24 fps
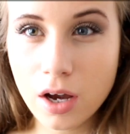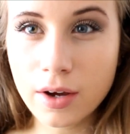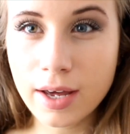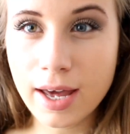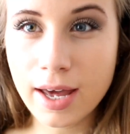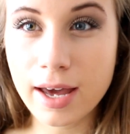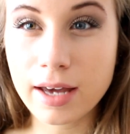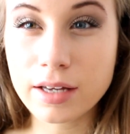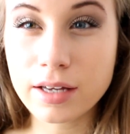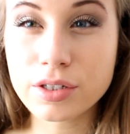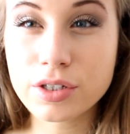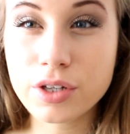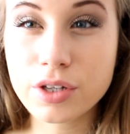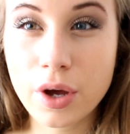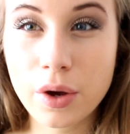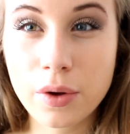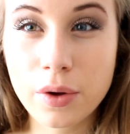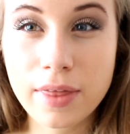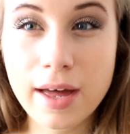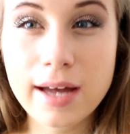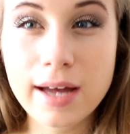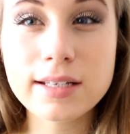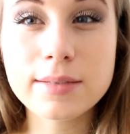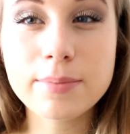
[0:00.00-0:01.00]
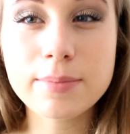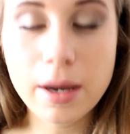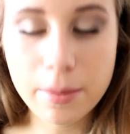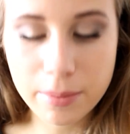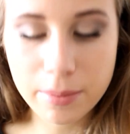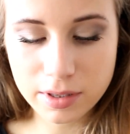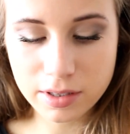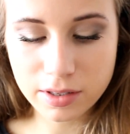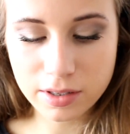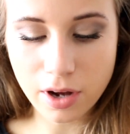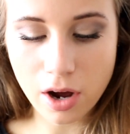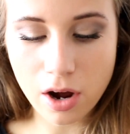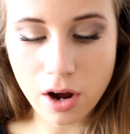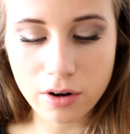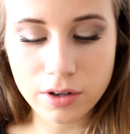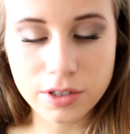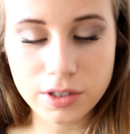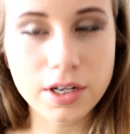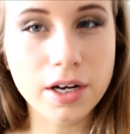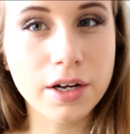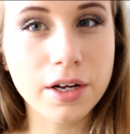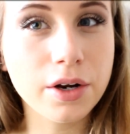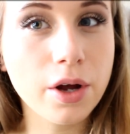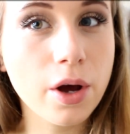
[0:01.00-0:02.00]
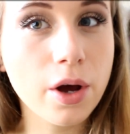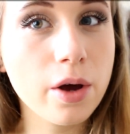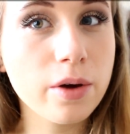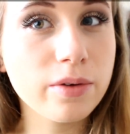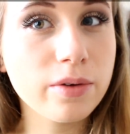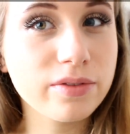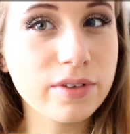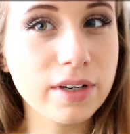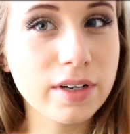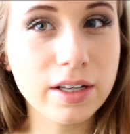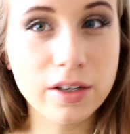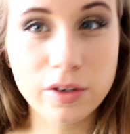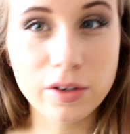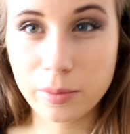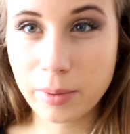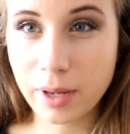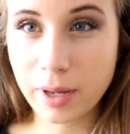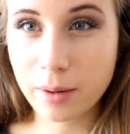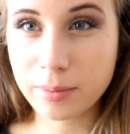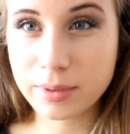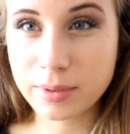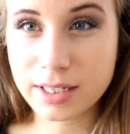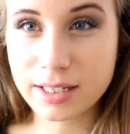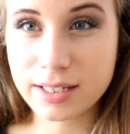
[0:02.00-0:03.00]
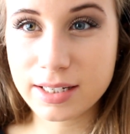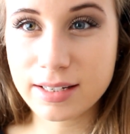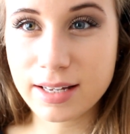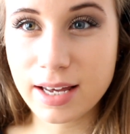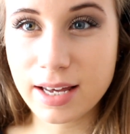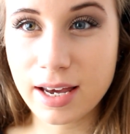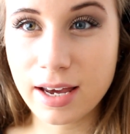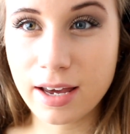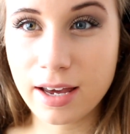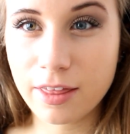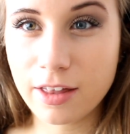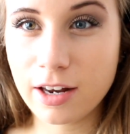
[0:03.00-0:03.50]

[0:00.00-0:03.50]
Okay, so that's my mascara done. Hopefully you'll be able to see.